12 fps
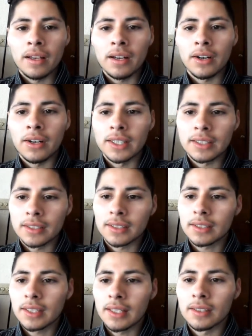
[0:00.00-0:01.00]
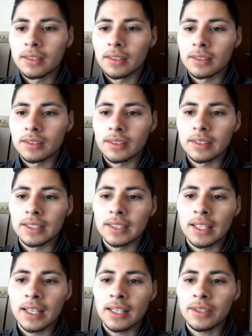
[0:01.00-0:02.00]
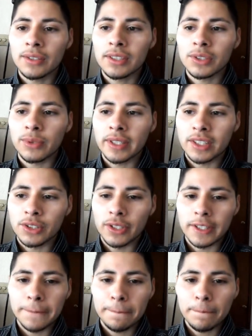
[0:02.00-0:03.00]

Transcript: Alright, to send. Now here's where it gets tricky.